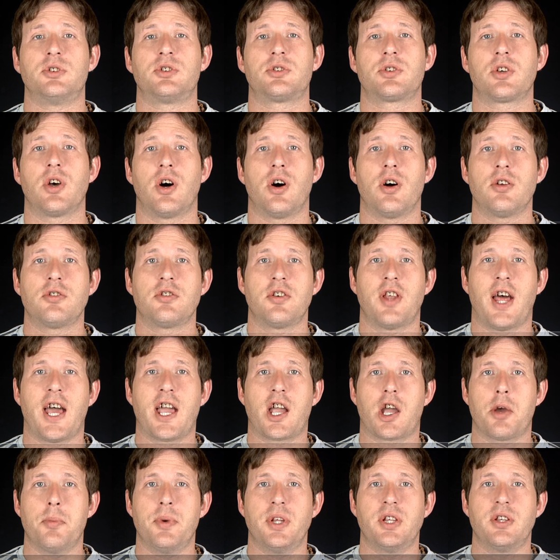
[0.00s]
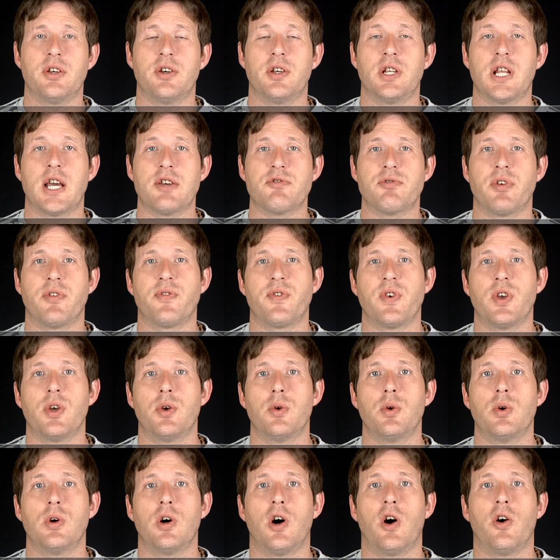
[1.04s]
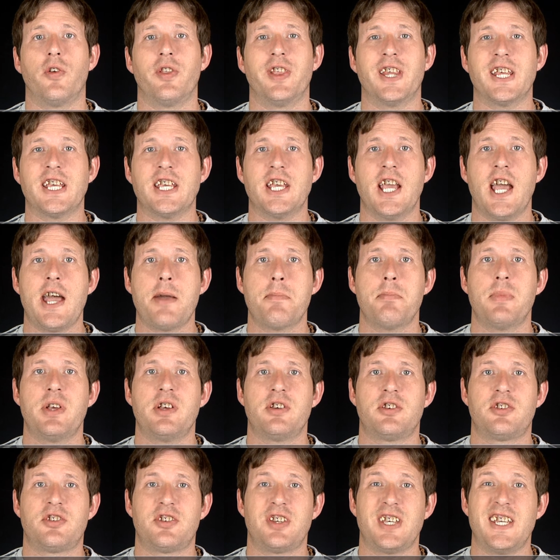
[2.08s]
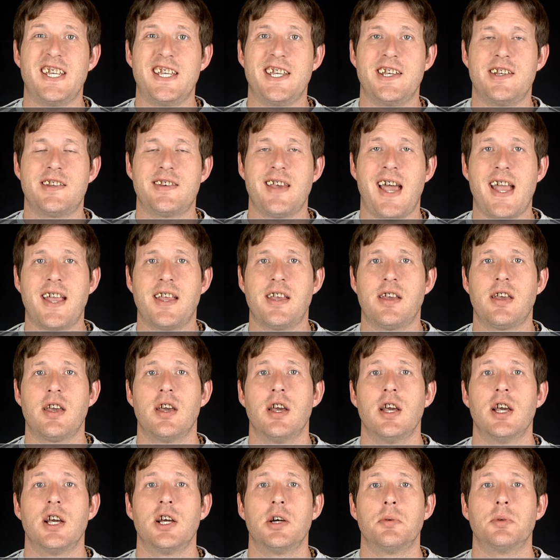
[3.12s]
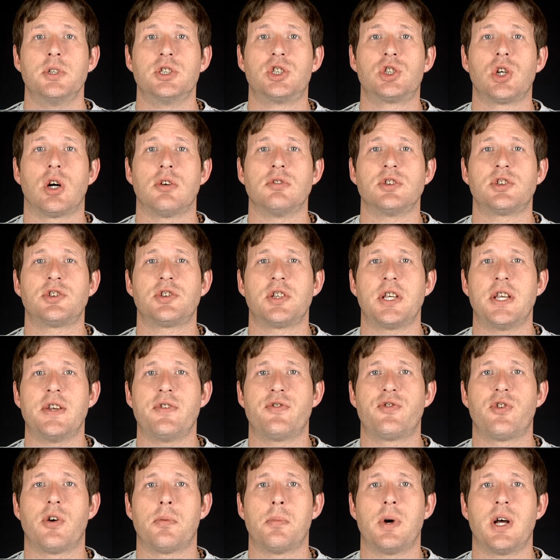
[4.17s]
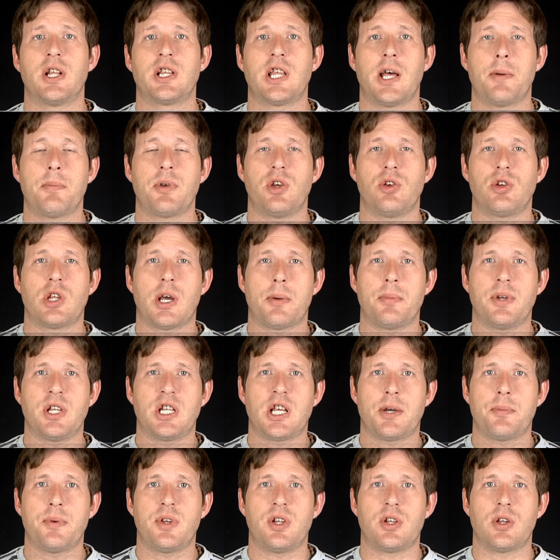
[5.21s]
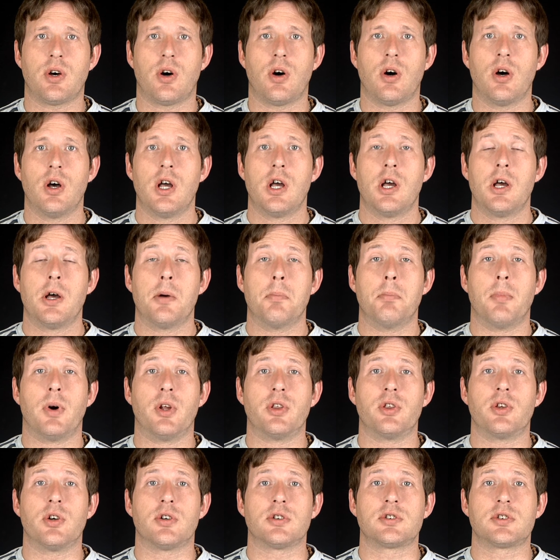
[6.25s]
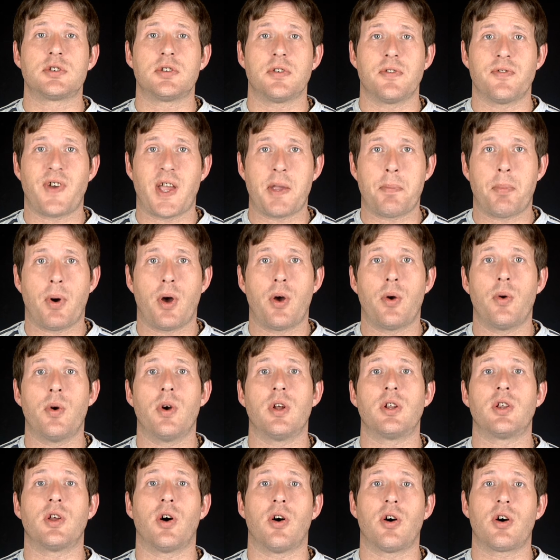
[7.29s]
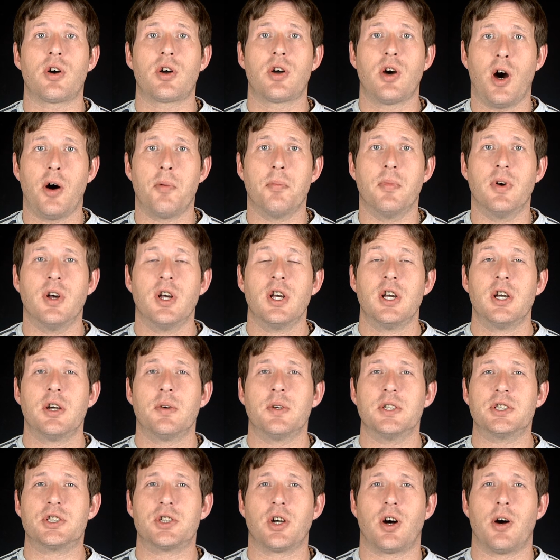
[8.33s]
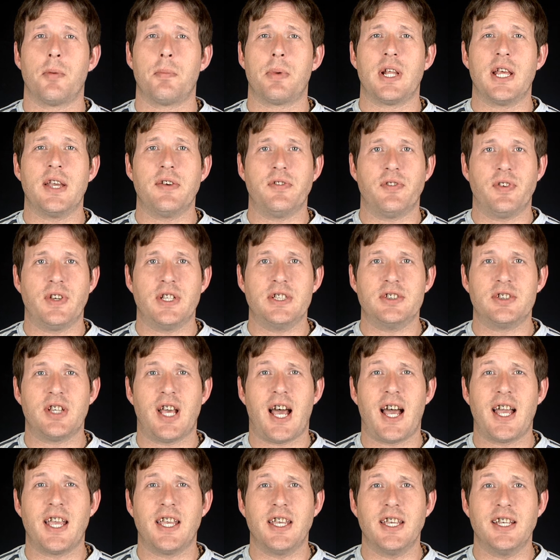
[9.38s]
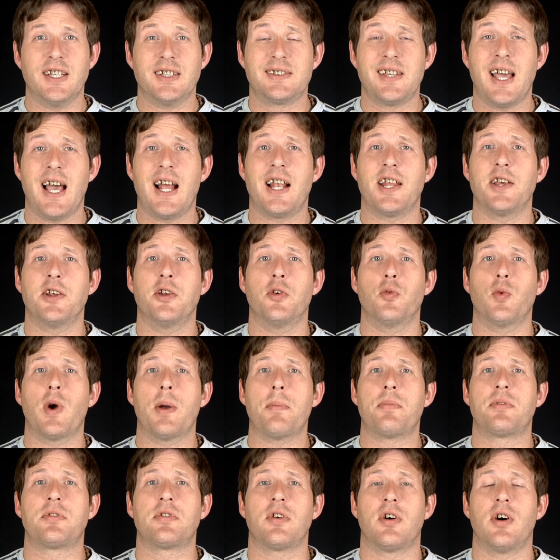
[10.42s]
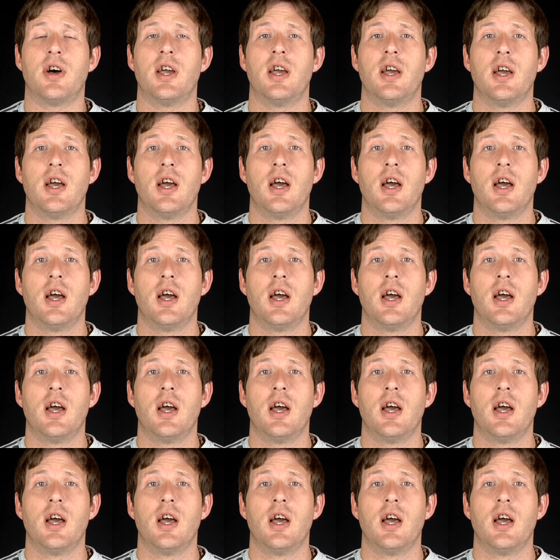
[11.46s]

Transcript: Scott. Today I'm going to be doing a review on the MC tank, which I received from www.mondosvapo.com, which I believe is an Italian website.